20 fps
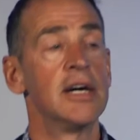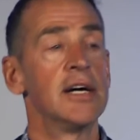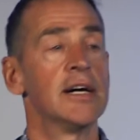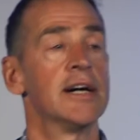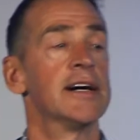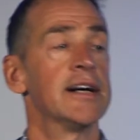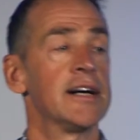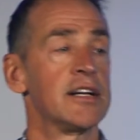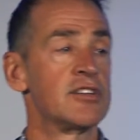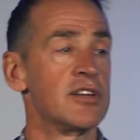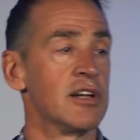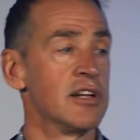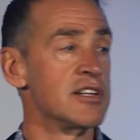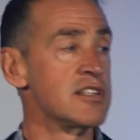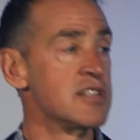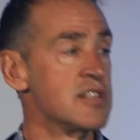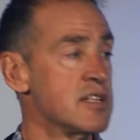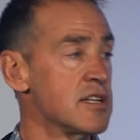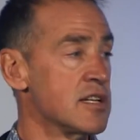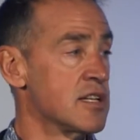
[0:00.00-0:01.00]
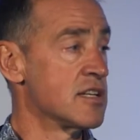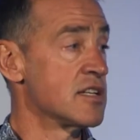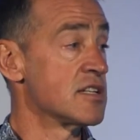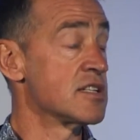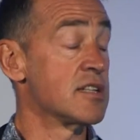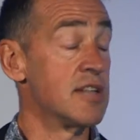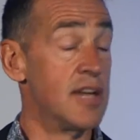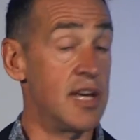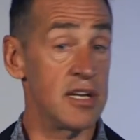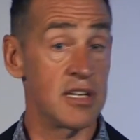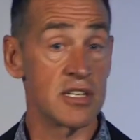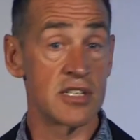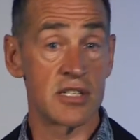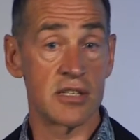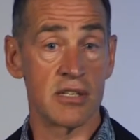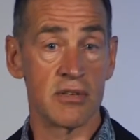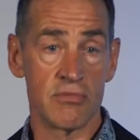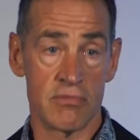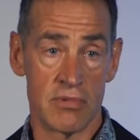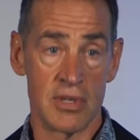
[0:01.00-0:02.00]
to listen to this, and
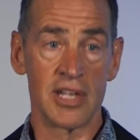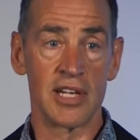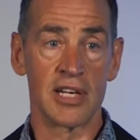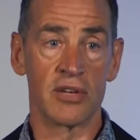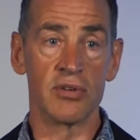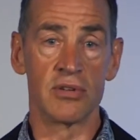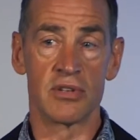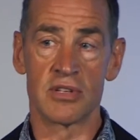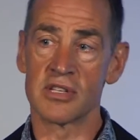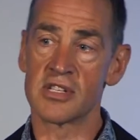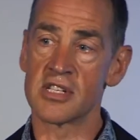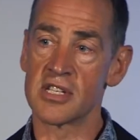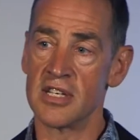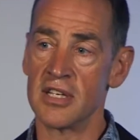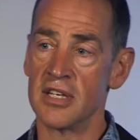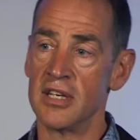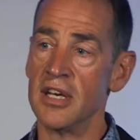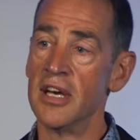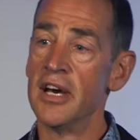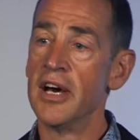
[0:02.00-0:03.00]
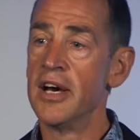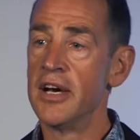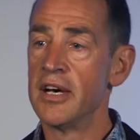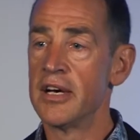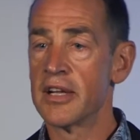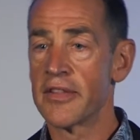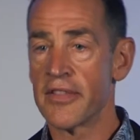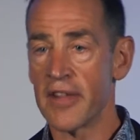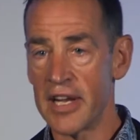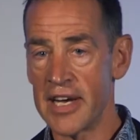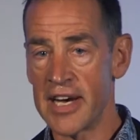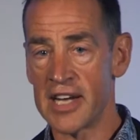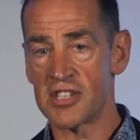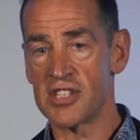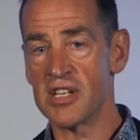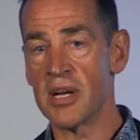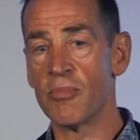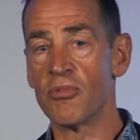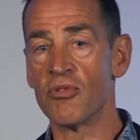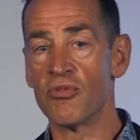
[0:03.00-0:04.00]
it's really good to see the
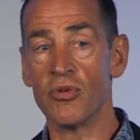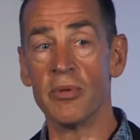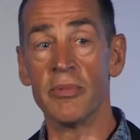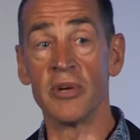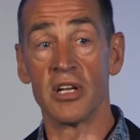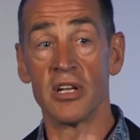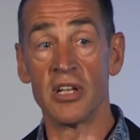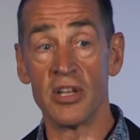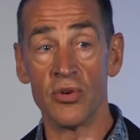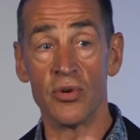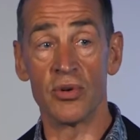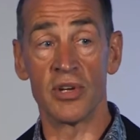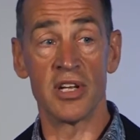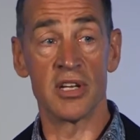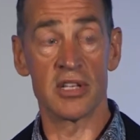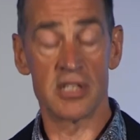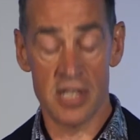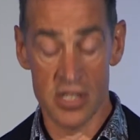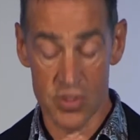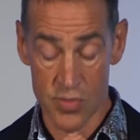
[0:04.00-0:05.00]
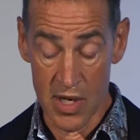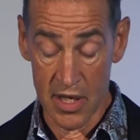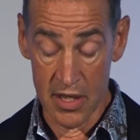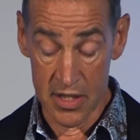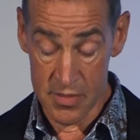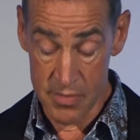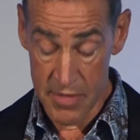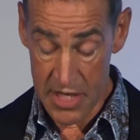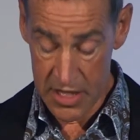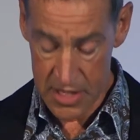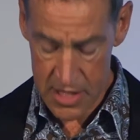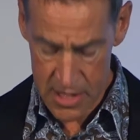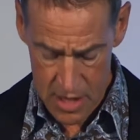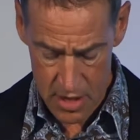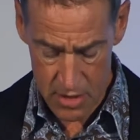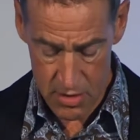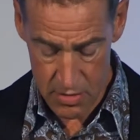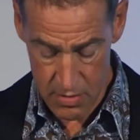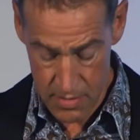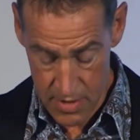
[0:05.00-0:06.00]
large number of women in the audience as well as men,
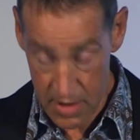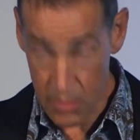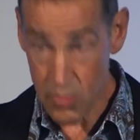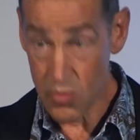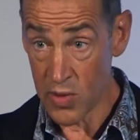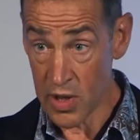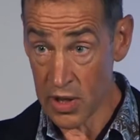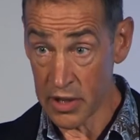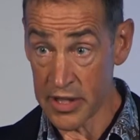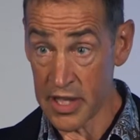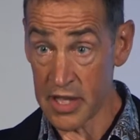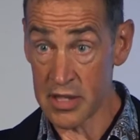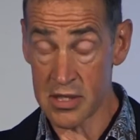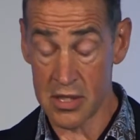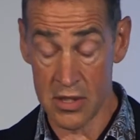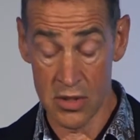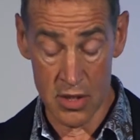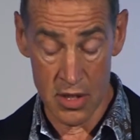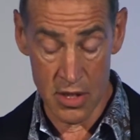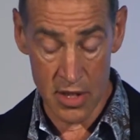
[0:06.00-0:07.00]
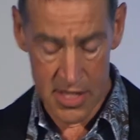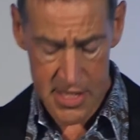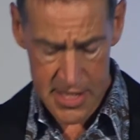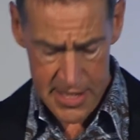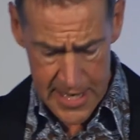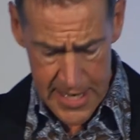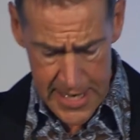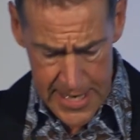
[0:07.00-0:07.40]
so well done to you guys.